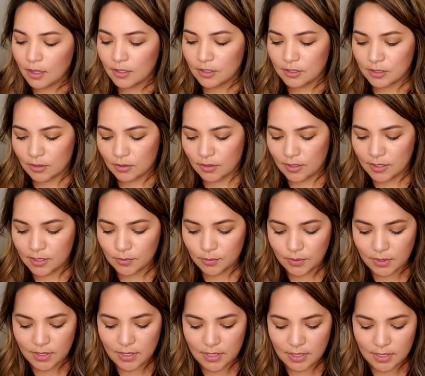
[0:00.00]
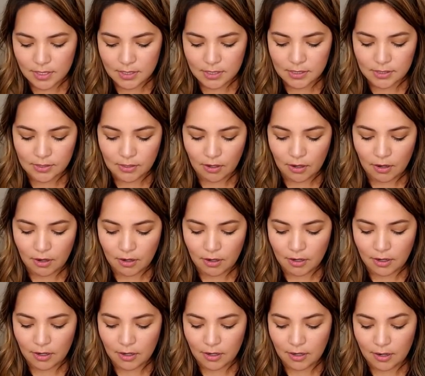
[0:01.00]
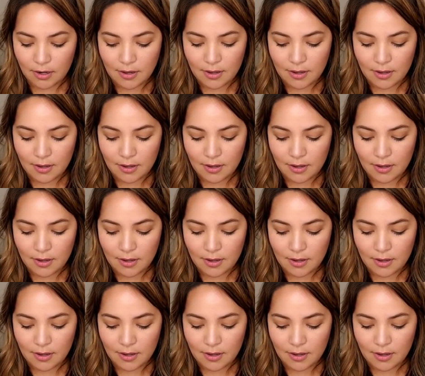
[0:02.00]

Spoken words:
So this one is our